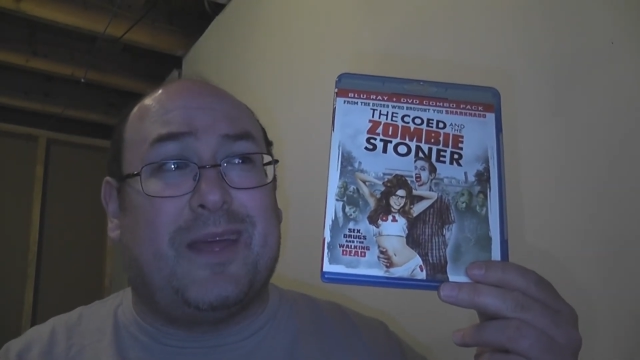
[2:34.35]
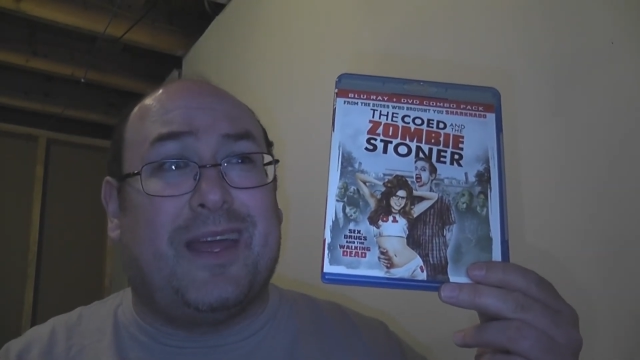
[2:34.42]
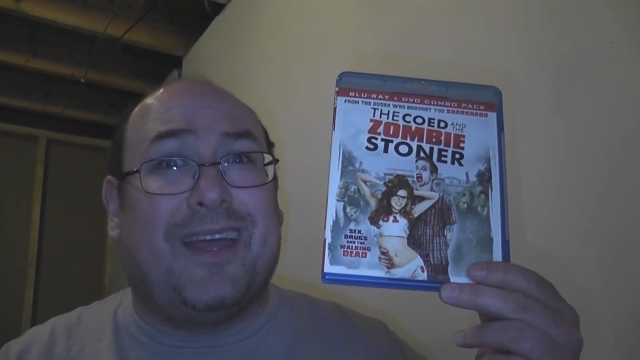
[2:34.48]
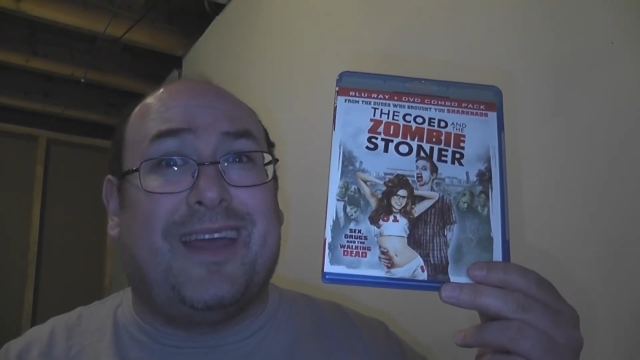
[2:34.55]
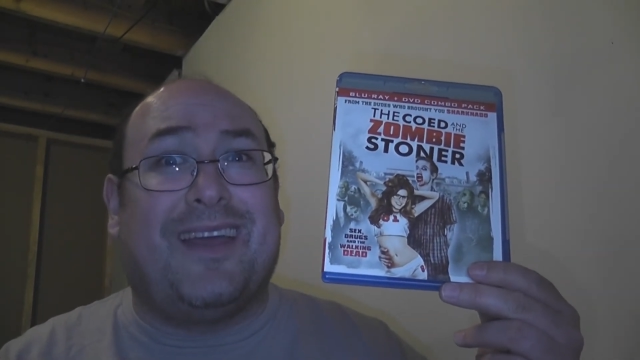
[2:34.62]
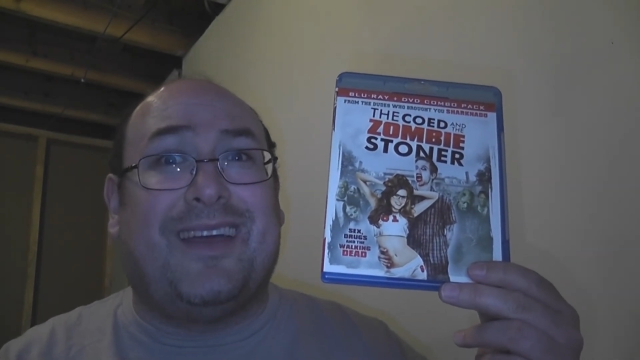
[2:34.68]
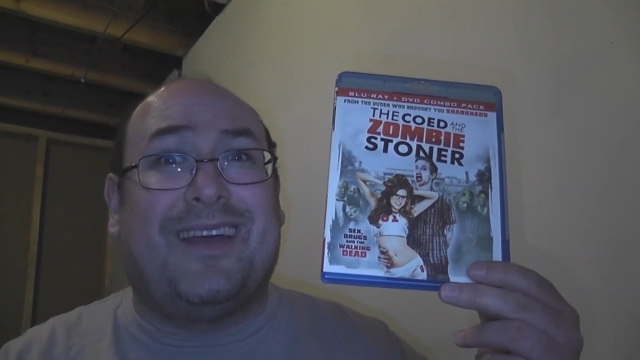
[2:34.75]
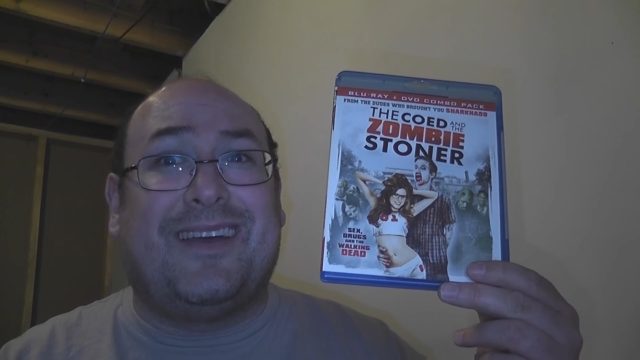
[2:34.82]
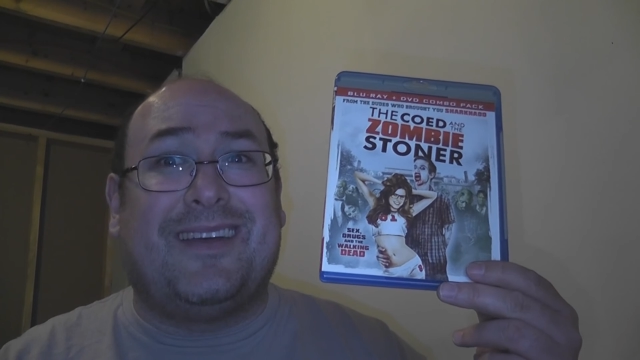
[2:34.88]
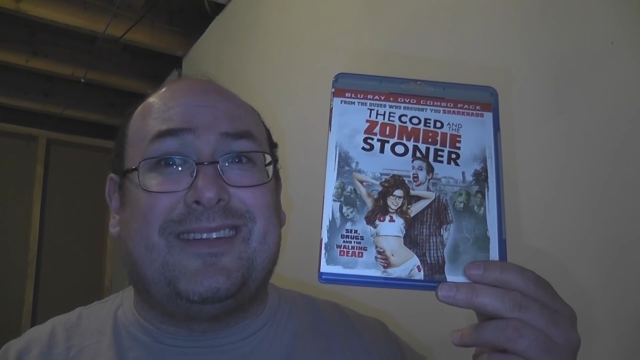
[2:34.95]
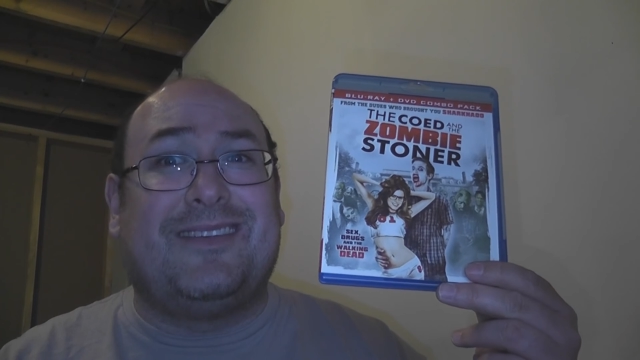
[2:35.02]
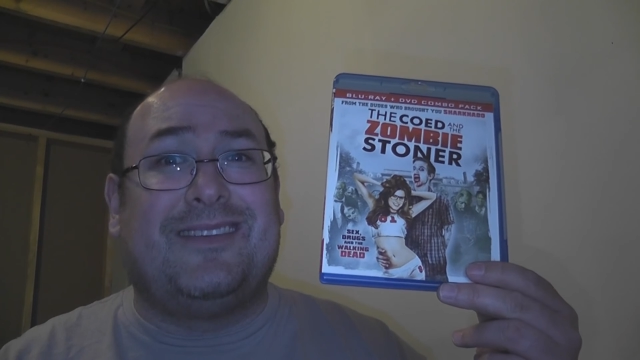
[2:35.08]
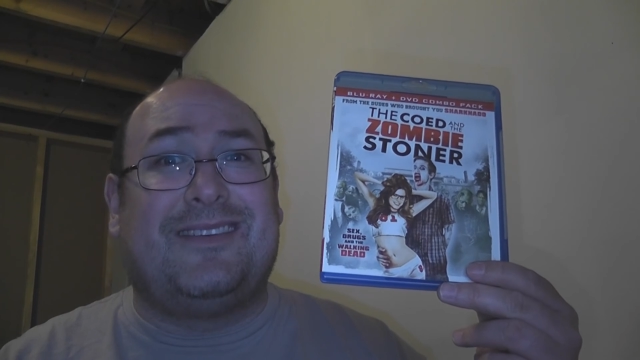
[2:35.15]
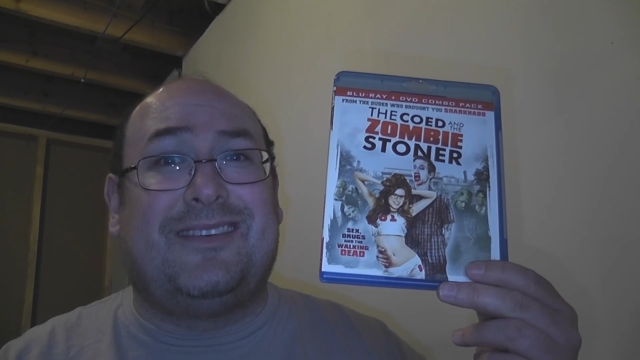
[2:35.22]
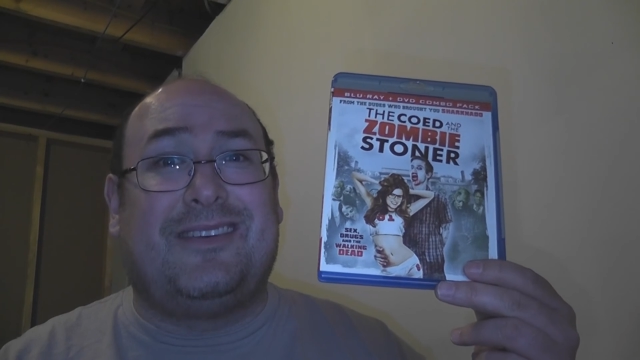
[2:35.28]

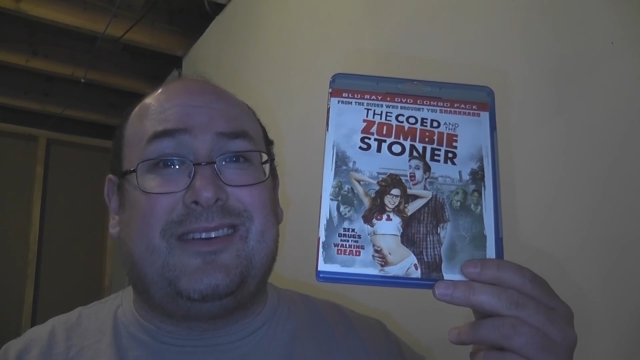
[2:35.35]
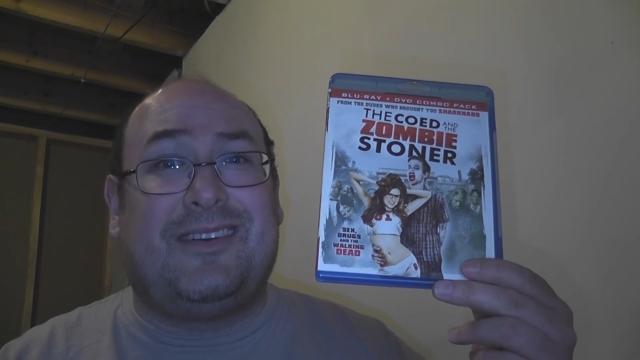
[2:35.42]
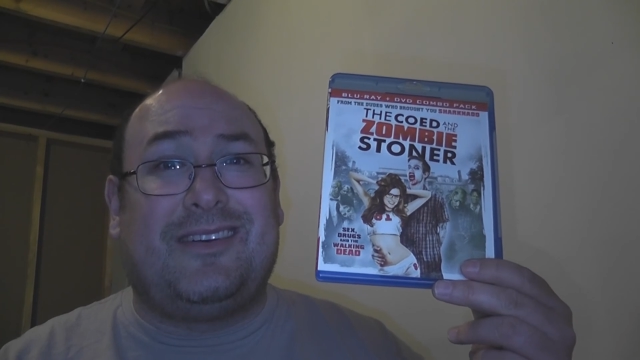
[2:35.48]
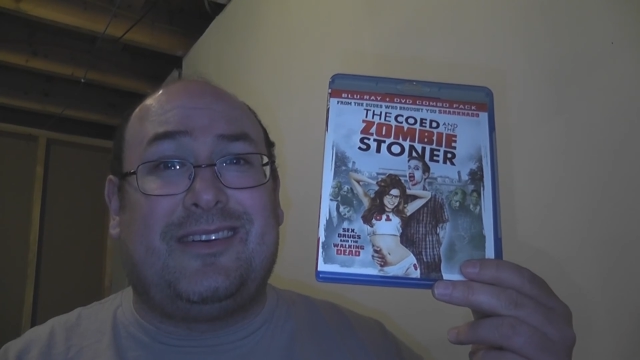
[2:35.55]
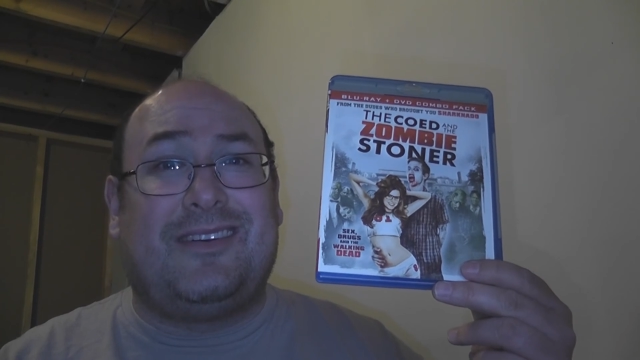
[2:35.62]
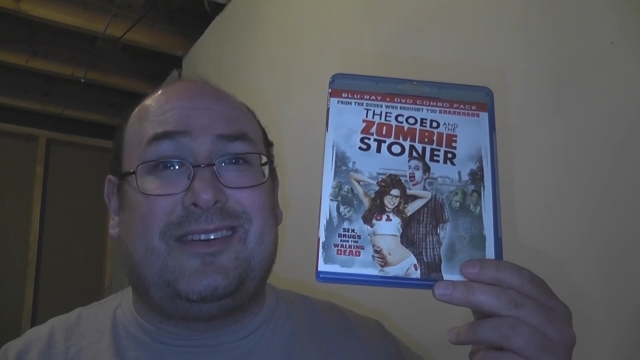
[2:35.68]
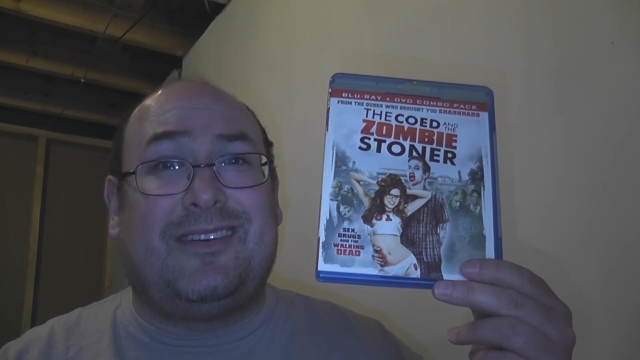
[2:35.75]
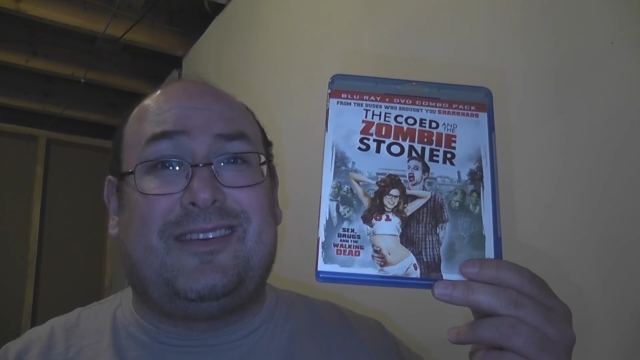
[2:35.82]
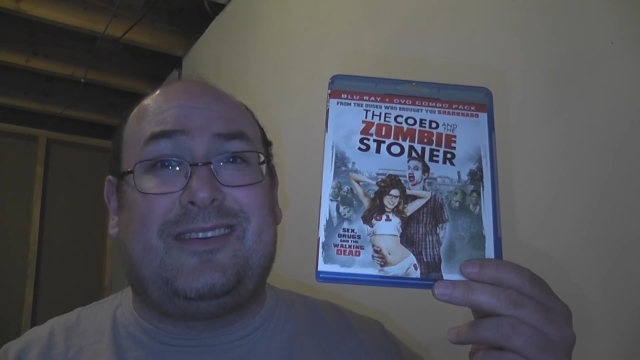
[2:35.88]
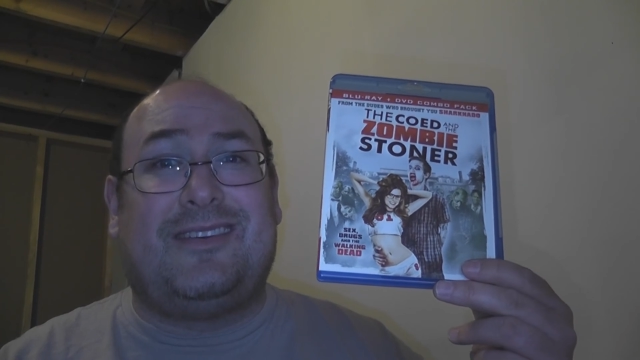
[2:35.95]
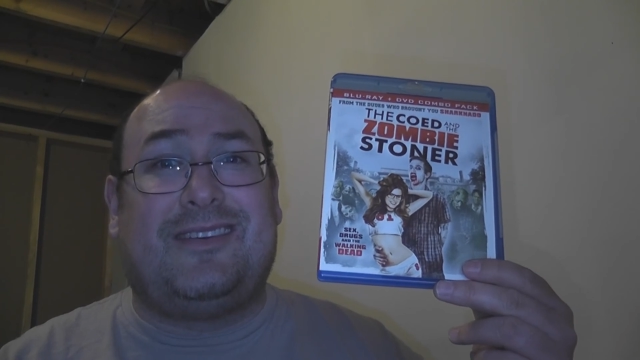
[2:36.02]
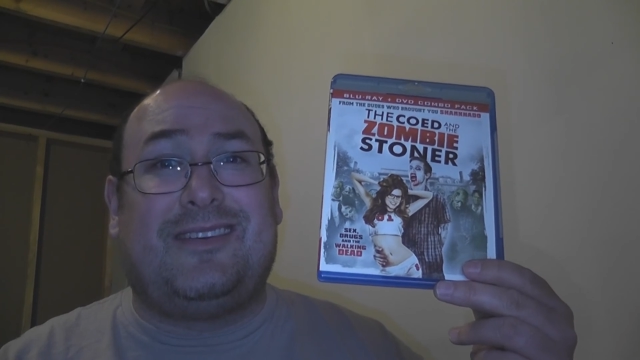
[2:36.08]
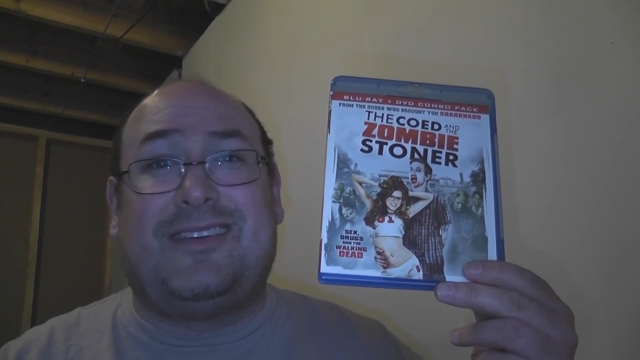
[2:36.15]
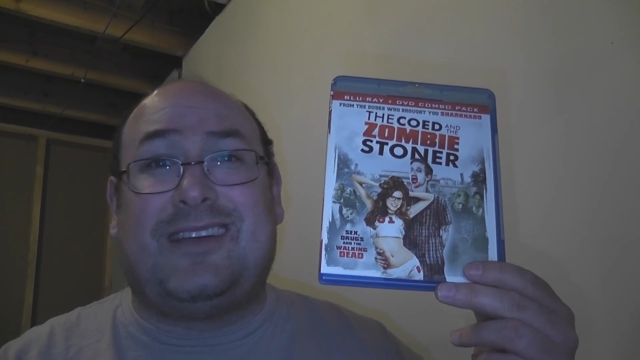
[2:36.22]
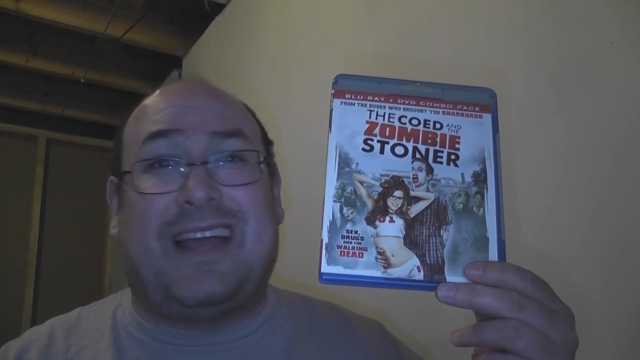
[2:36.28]
man.
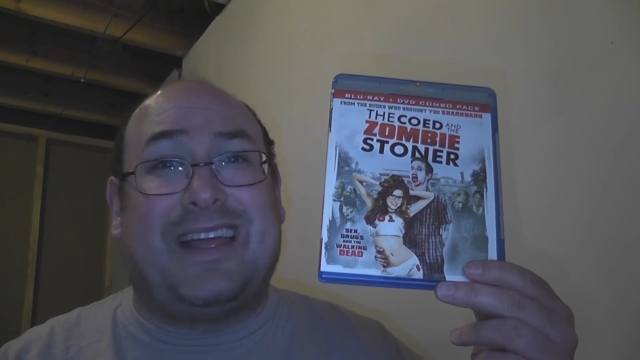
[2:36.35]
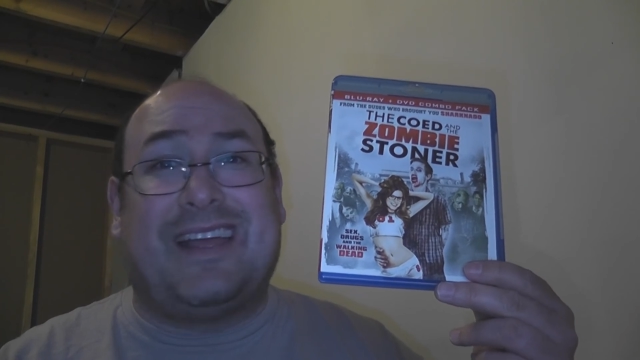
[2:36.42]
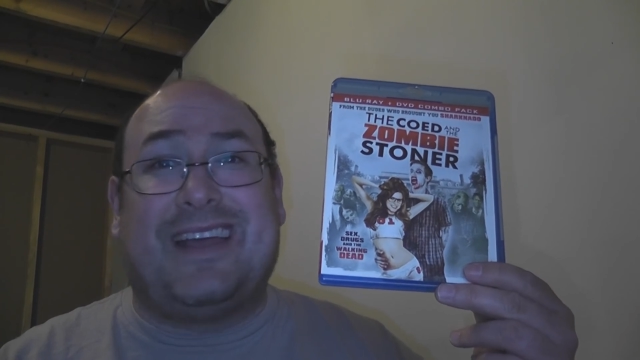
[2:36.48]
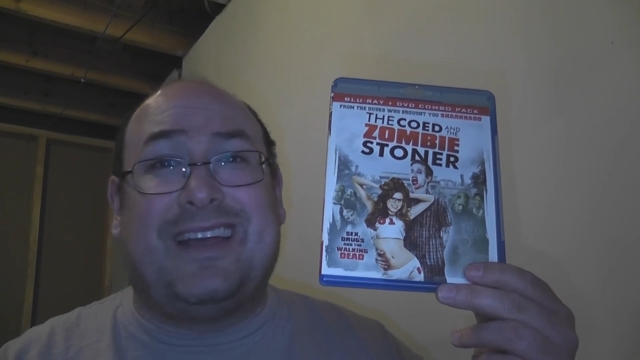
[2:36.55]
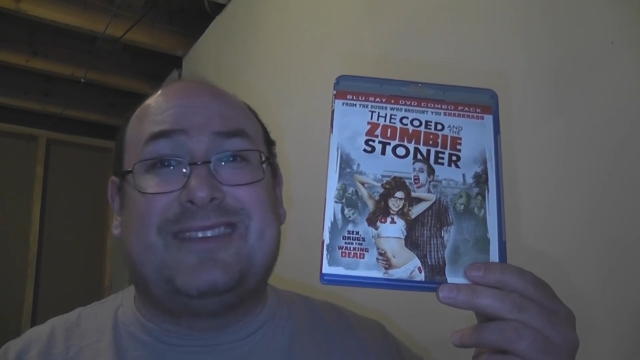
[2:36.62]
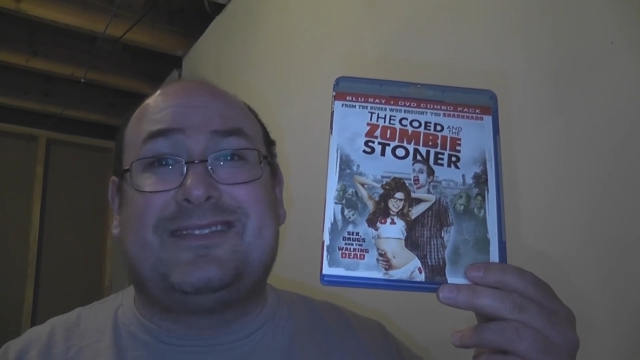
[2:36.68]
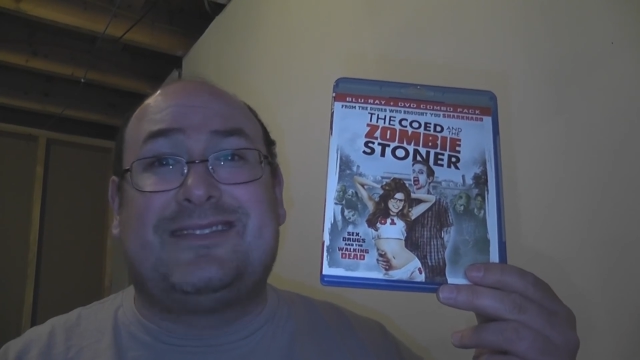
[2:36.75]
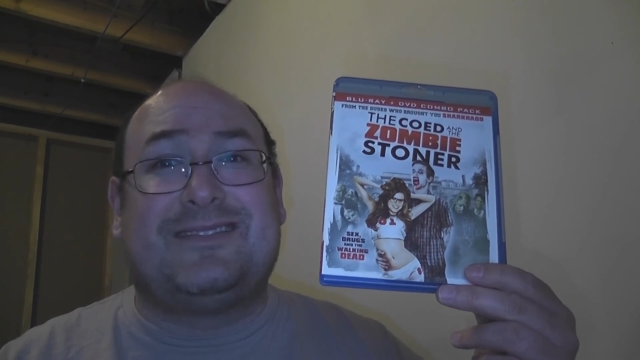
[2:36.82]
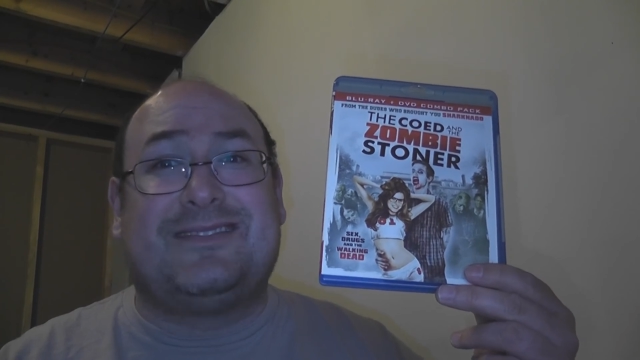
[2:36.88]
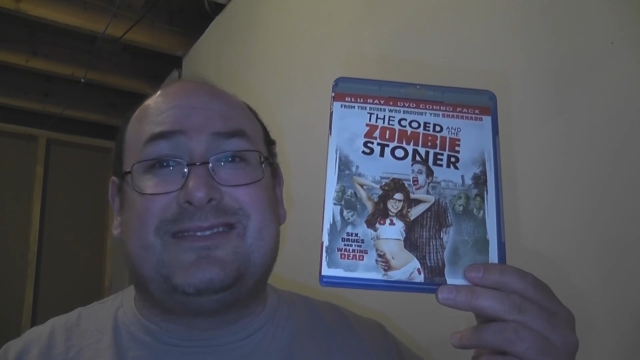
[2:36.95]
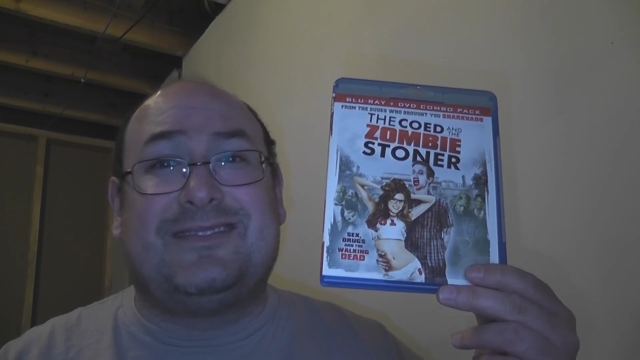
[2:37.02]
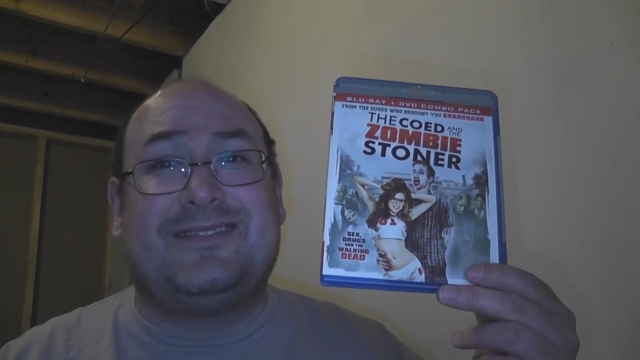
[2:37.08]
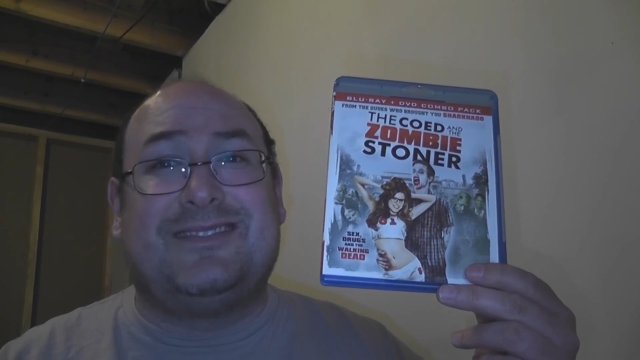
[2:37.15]
I guess.